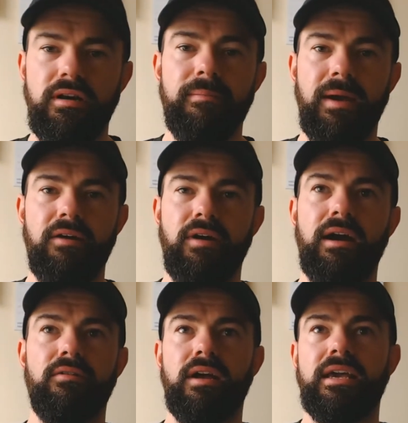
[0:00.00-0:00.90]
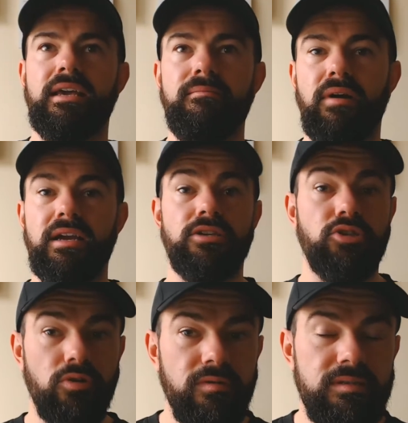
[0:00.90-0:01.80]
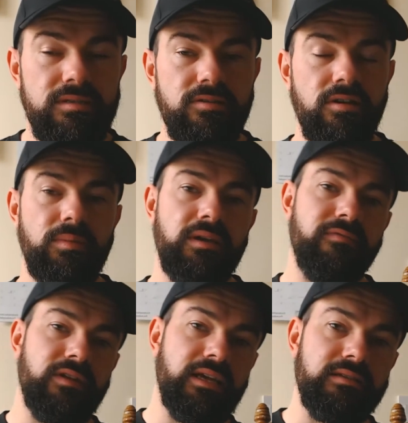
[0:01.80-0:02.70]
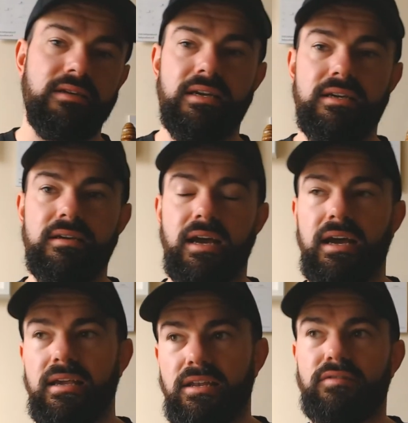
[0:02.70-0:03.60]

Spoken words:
about how like my endurance is going to be for things like you know,